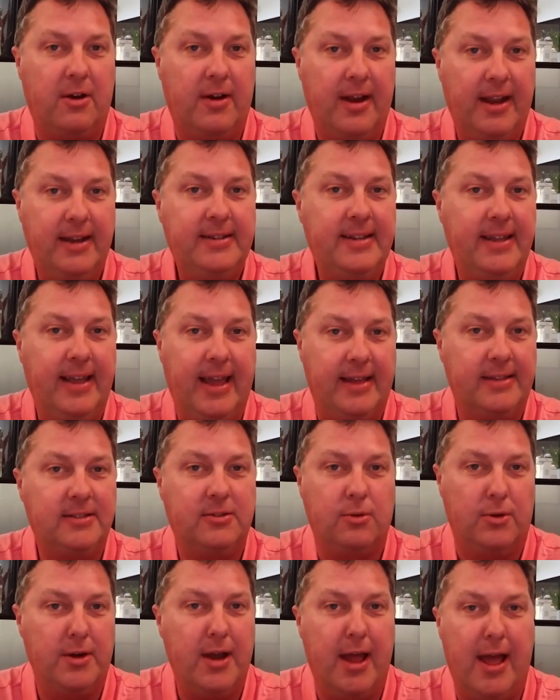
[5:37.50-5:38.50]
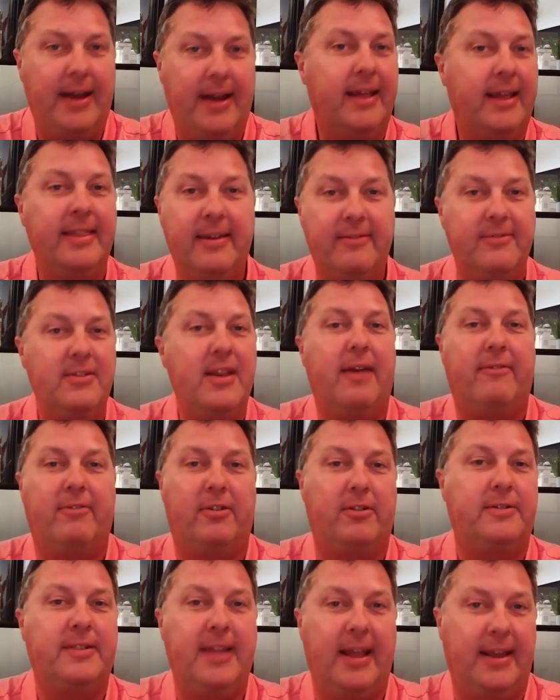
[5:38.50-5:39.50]
our ATS or not, and they've
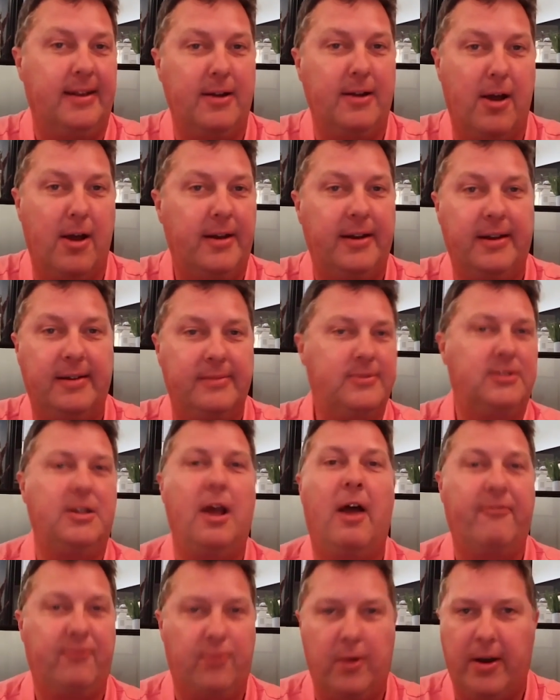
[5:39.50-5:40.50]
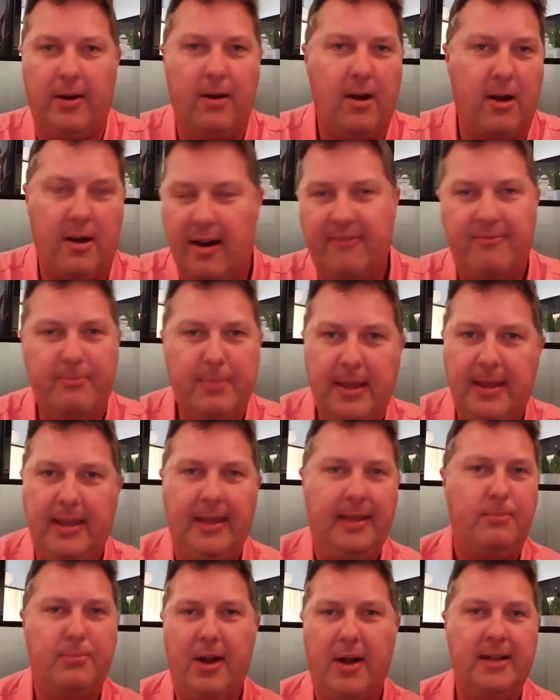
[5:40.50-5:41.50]
never taken on a software
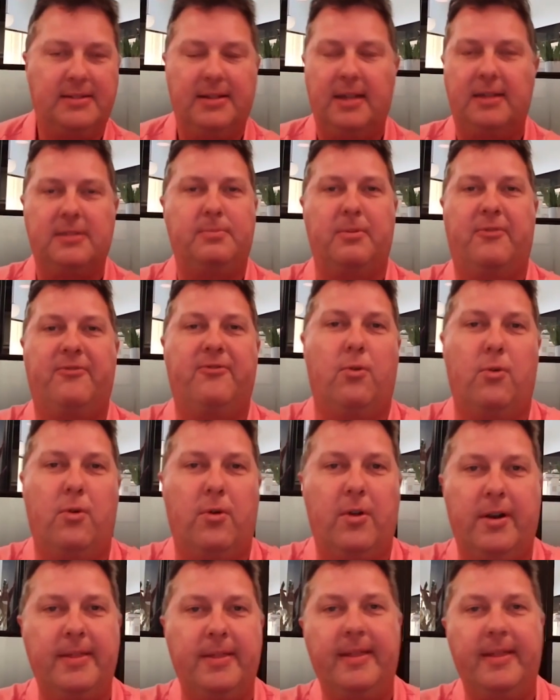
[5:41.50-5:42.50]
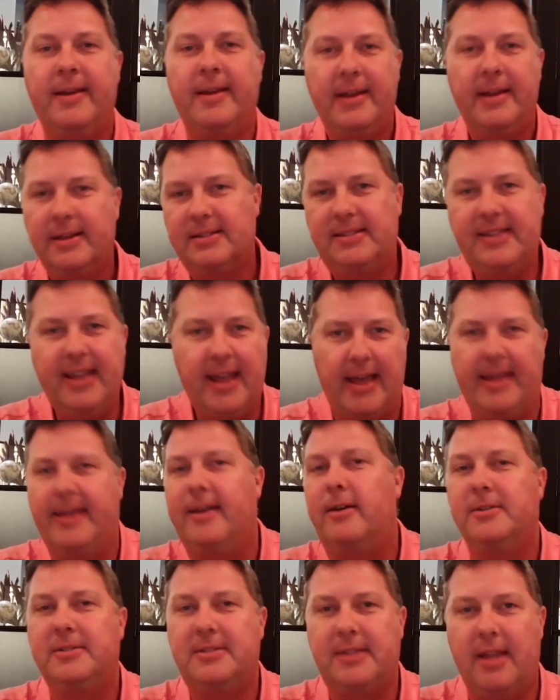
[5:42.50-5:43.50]
RFP process before, and the
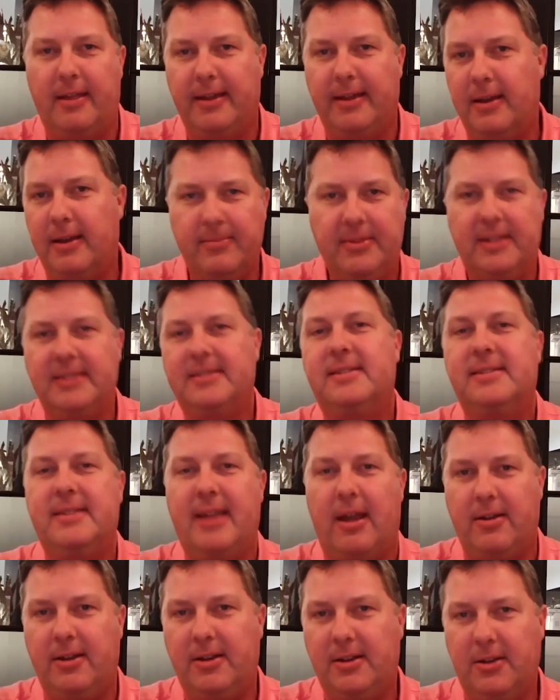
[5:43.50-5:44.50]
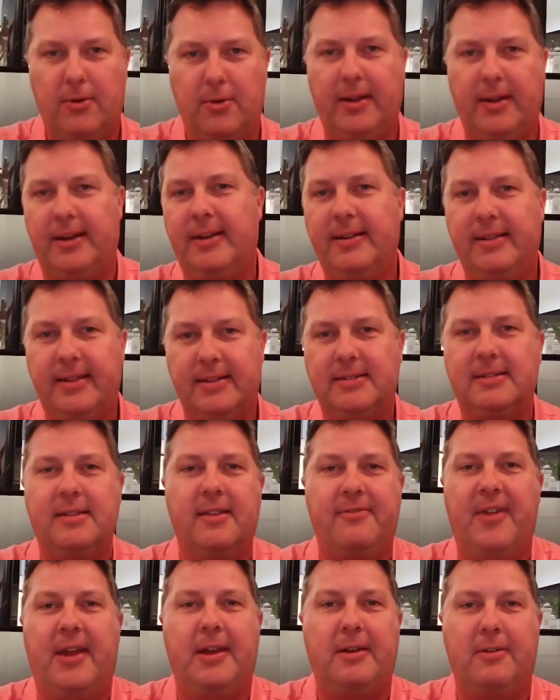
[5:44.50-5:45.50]
CIO is telling them this is how you do it and this is
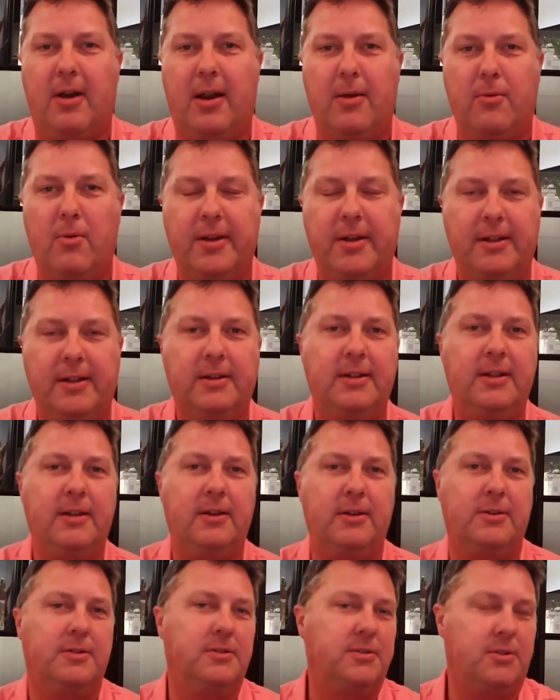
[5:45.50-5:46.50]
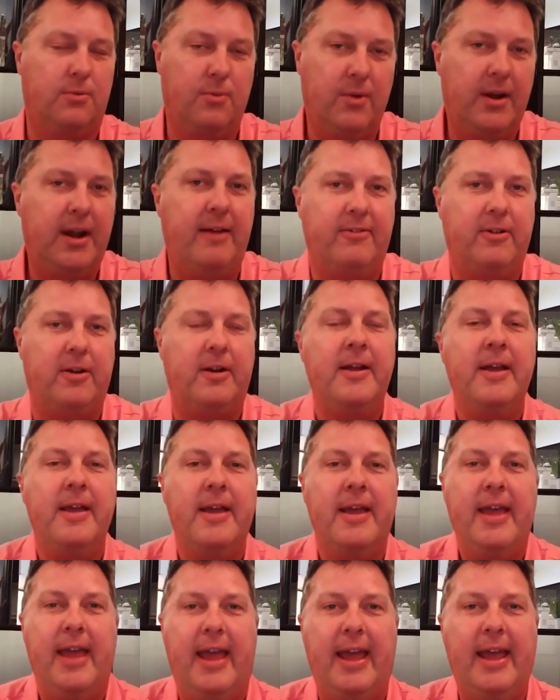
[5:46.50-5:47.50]
the vendor I want you to use or whatever,
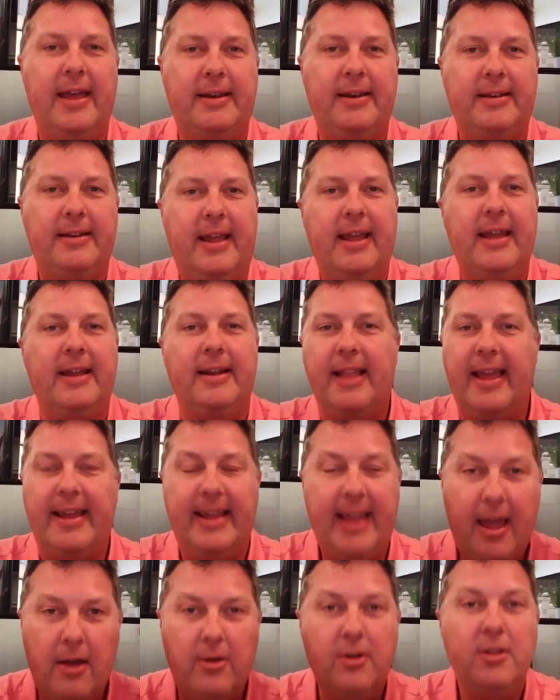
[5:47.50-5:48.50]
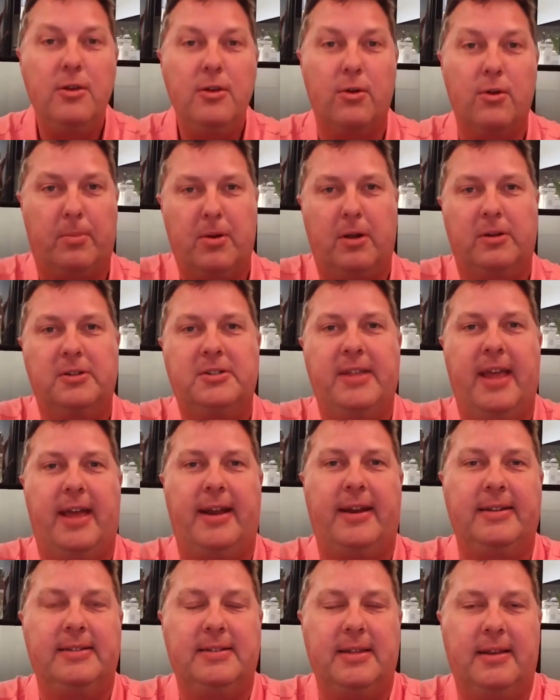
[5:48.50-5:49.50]
and like, how do you approach
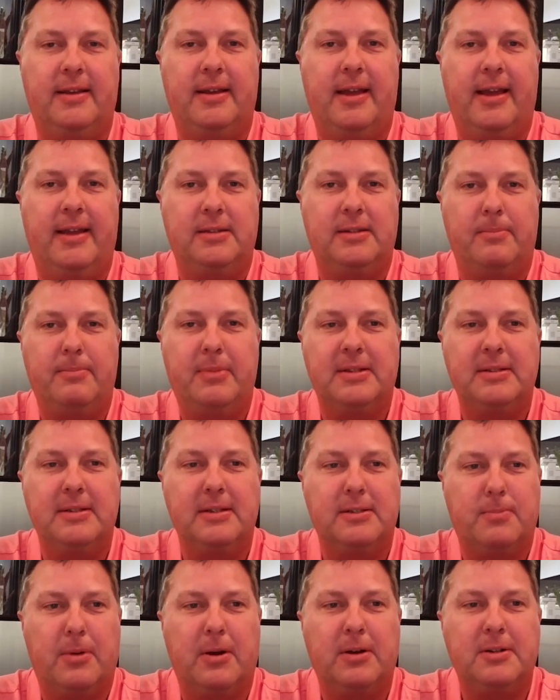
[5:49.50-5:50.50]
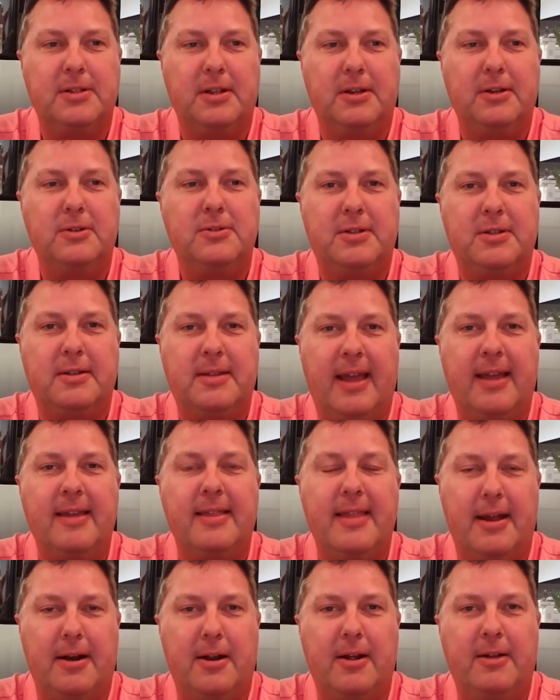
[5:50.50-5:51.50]
that as a business person who's
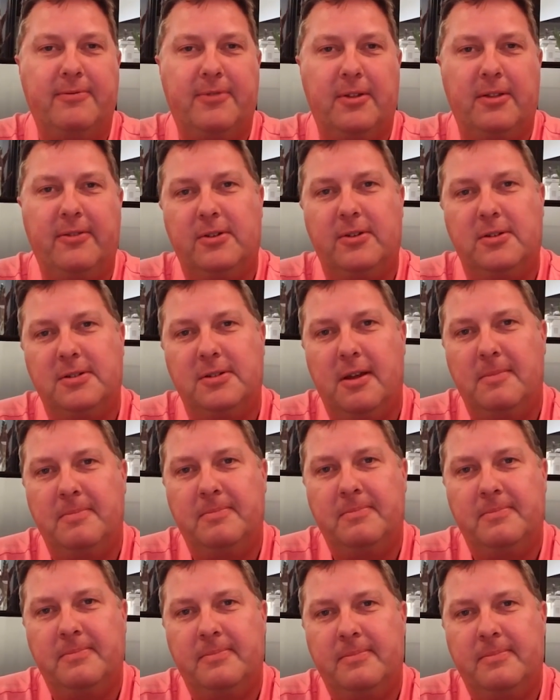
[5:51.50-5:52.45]
taking that on for the first time?